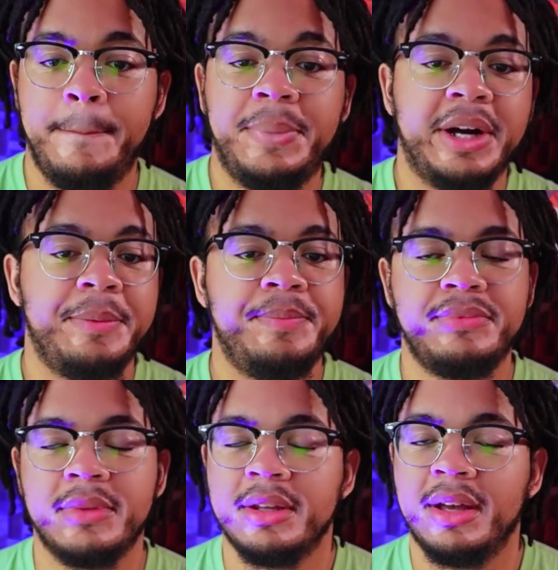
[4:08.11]
but
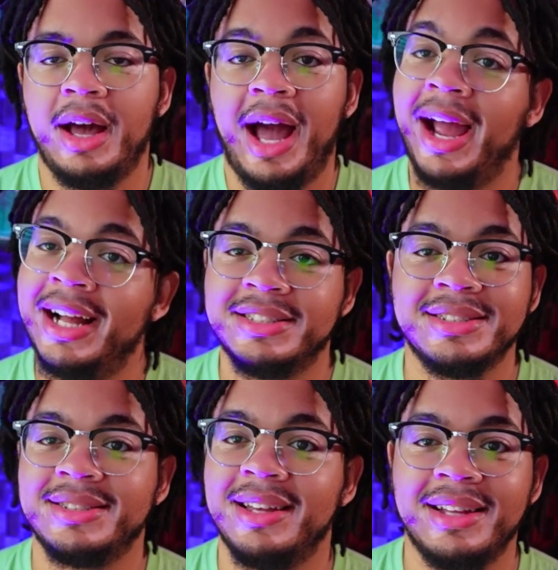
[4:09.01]
I had to
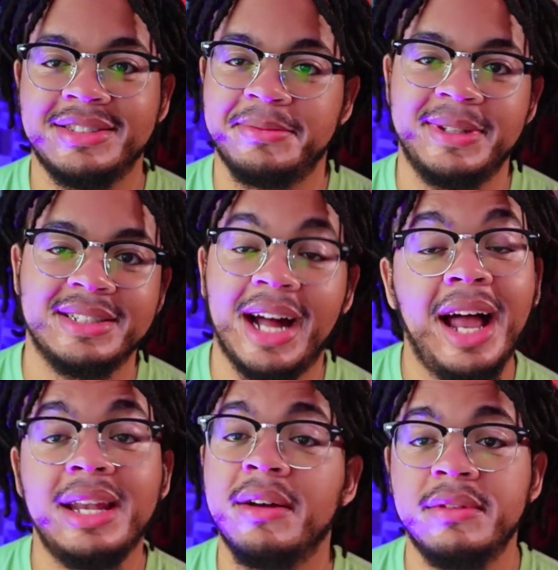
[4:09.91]
say that just because
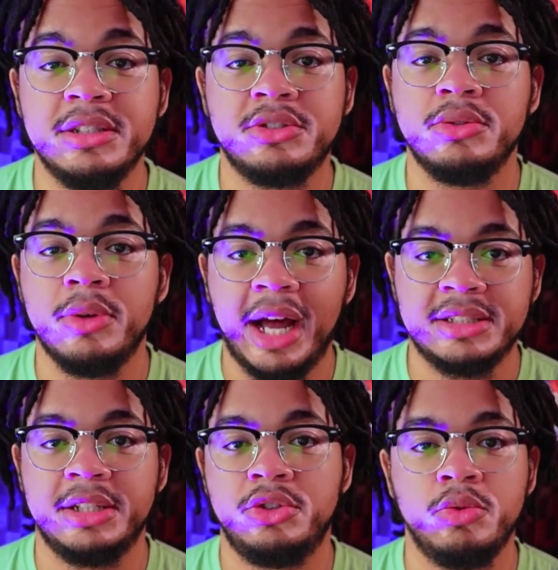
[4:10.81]
I love these two
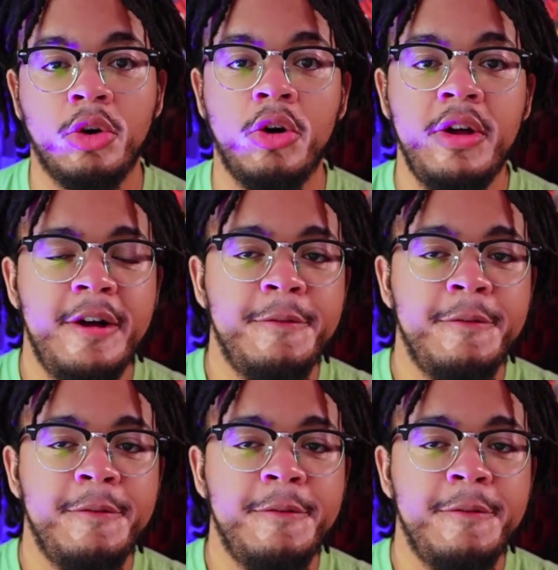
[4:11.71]
as a duo.